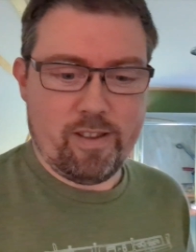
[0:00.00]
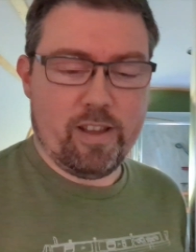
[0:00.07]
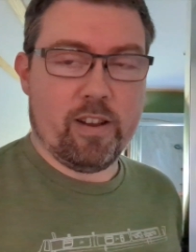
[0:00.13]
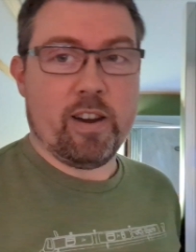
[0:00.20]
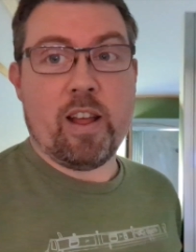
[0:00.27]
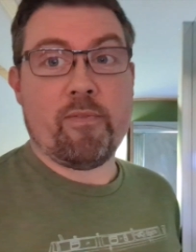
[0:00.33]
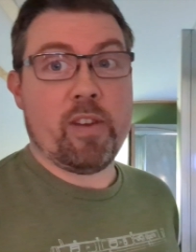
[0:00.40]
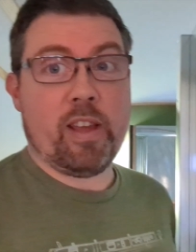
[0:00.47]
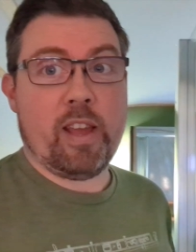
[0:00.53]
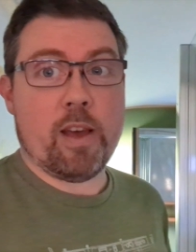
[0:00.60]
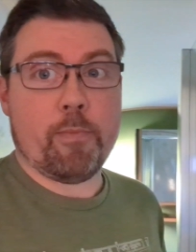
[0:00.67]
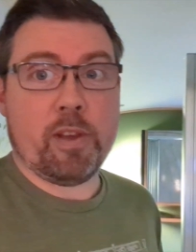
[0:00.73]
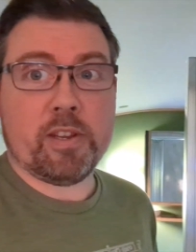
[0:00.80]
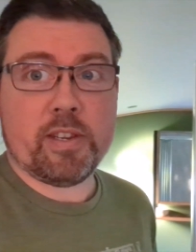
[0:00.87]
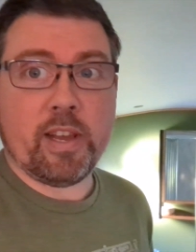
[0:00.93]
You'll never
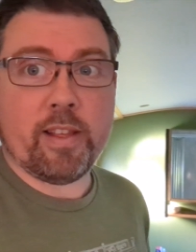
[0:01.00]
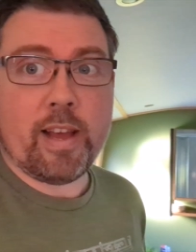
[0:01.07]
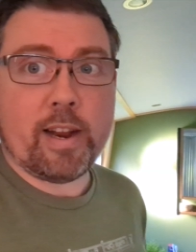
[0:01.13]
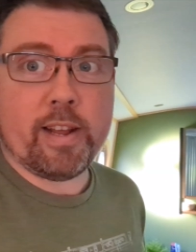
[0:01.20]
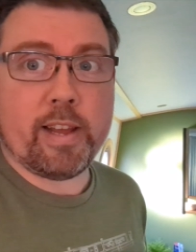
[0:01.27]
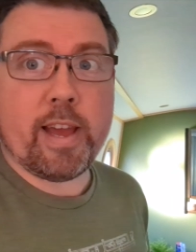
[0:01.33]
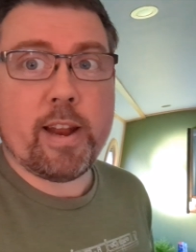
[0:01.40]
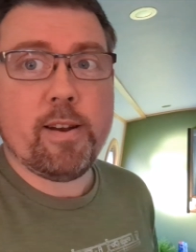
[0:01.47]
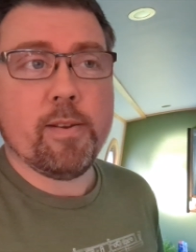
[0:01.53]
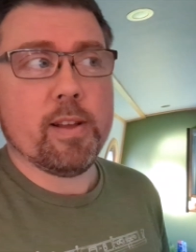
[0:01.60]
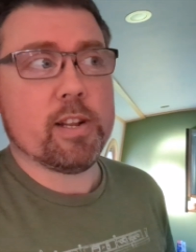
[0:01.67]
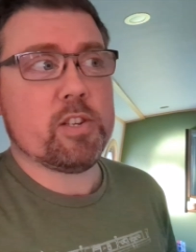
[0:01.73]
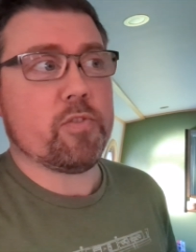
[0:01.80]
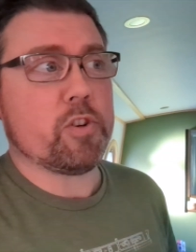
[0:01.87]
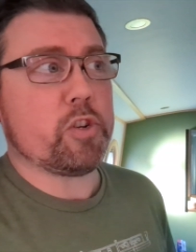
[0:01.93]
hear me say that again,
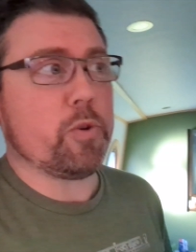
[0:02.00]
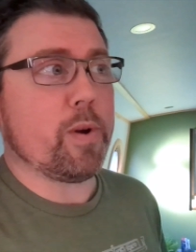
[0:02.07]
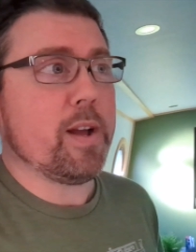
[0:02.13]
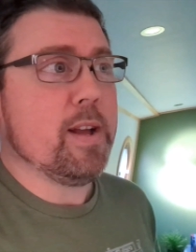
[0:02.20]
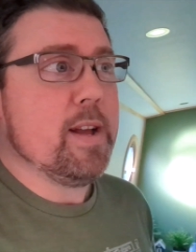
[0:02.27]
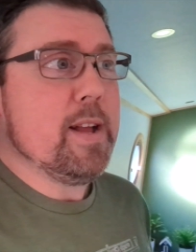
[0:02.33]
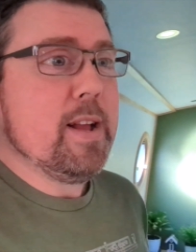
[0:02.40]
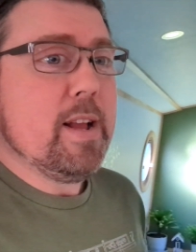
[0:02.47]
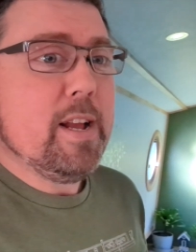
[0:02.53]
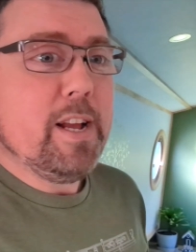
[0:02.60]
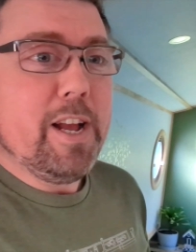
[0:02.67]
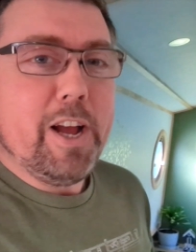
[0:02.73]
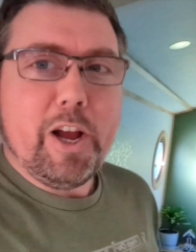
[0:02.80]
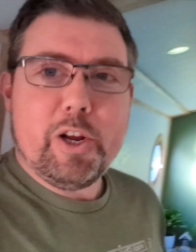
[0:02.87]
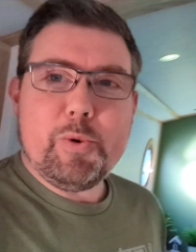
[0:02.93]
that's for sure.
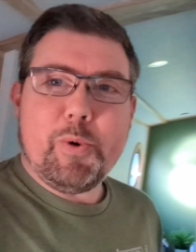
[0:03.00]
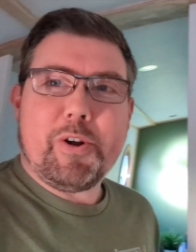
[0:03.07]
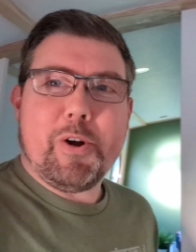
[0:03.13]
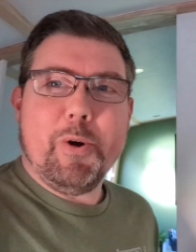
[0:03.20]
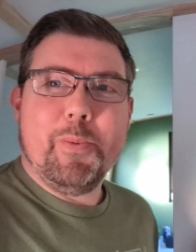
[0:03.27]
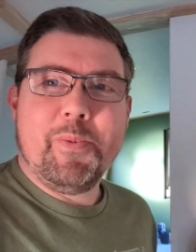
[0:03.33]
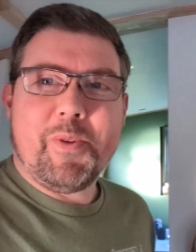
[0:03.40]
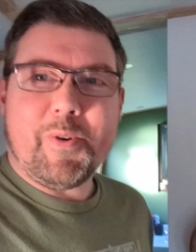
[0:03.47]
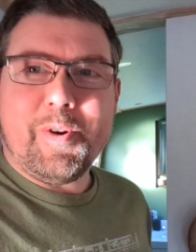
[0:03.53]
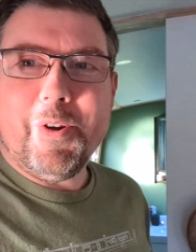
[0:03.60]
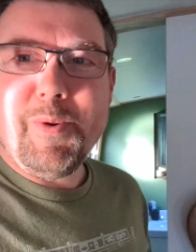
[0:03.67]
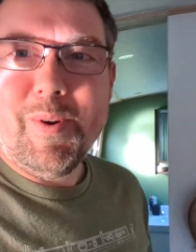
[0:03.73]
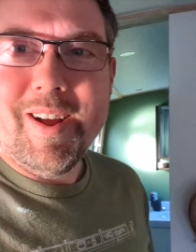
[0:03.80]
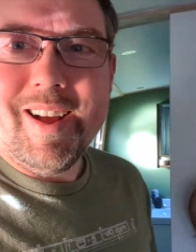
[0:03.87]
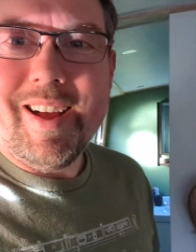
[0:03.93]
As we come
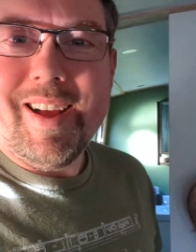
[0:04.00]
through,